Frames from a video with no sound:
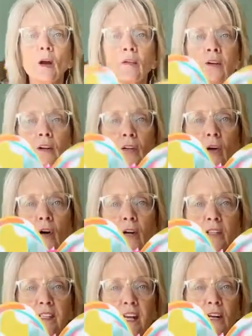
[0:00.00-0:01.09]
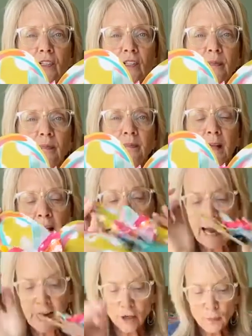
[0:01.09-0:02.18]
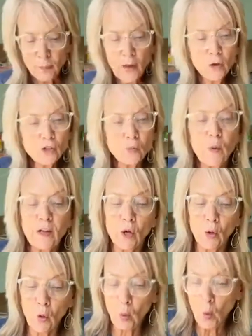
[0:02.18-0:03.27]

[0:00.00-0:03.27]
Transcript: wherever your little heart desires. And your bows will